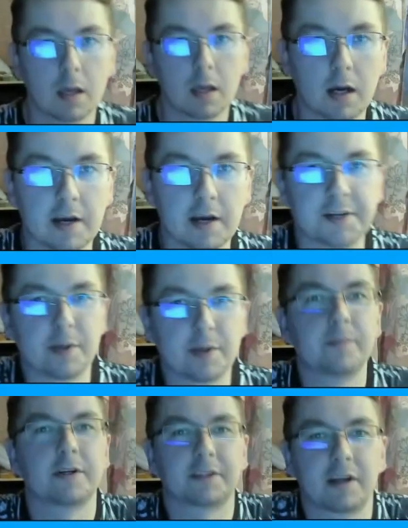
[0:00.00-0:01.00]
I remember
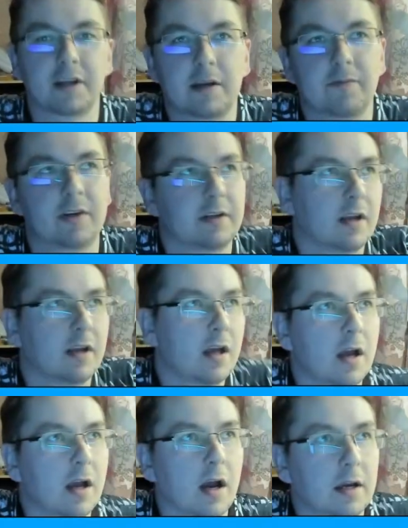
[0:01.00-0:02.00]
a time when
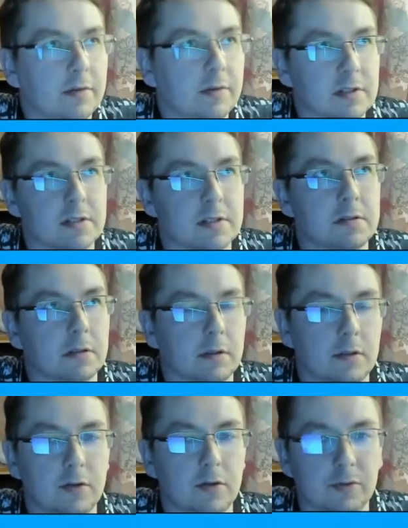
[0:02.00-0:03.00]
I was
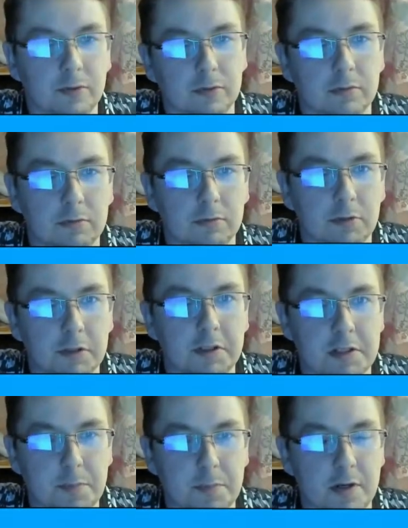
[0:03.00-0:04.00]
new to
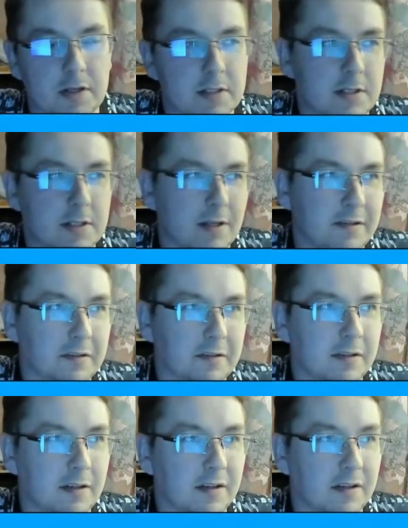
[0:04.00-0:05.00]
LTspice and
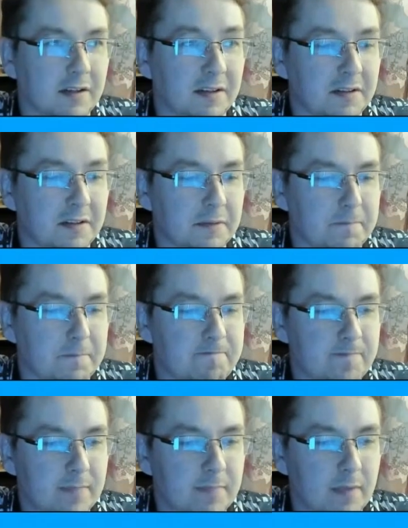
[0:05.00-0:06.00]
I
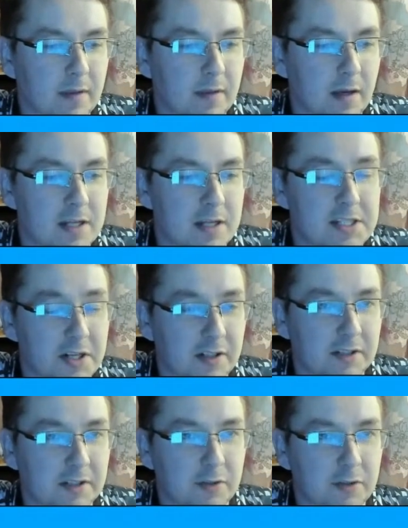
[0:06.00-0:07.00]

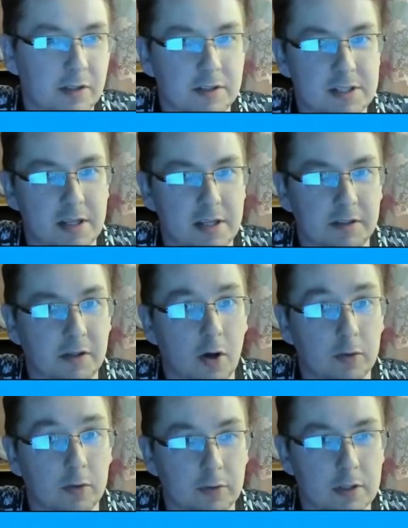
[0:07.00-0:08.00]
struggled to understand how
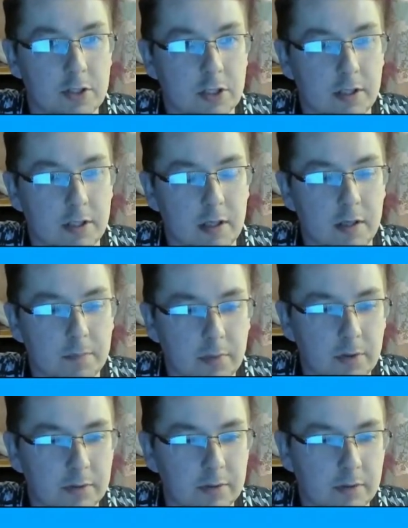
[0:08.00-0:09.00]
to actually
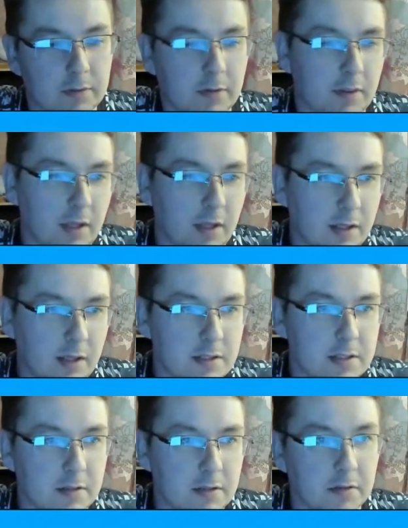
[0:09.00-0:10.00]
import things
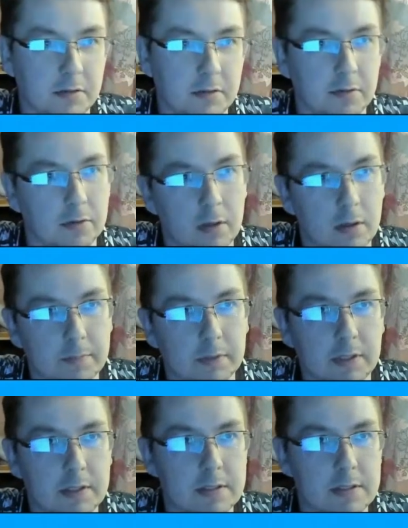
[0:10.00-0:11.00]
and new
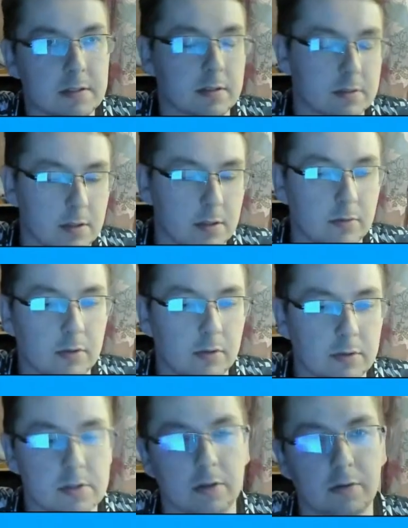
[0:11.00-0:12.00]
components and so on.
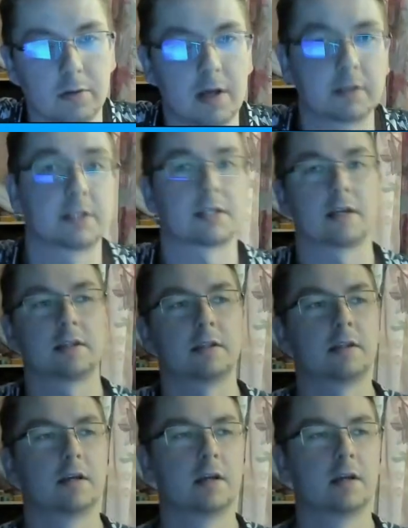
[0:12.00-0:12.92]
So I decided